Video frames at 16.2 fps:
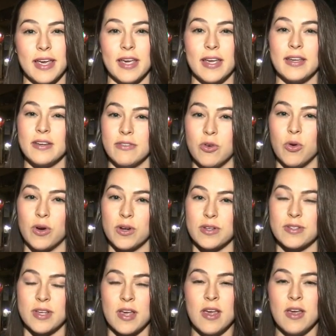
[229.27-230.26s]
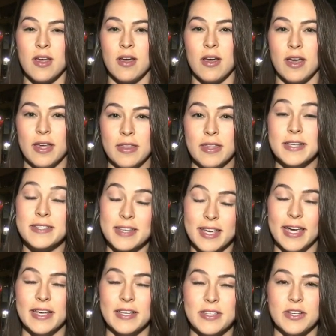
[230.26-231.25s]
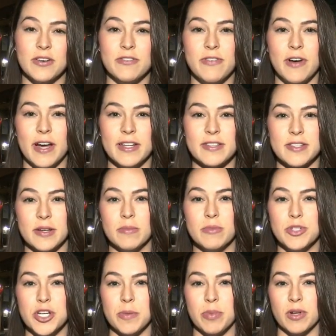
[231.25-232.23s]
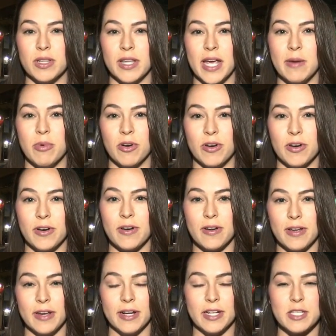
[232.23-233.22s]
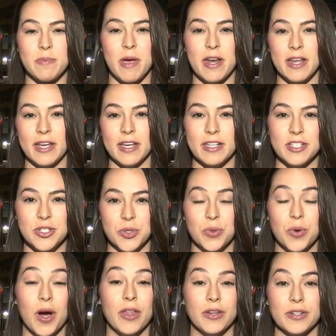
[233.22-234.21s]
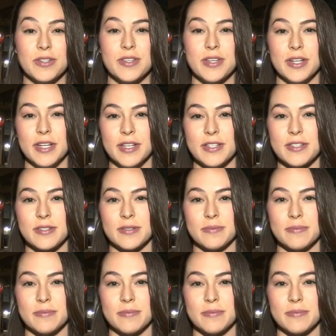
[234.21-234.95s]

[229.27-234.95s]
And of course, in this case, they'll find some cheaper labor and expanding into other cities.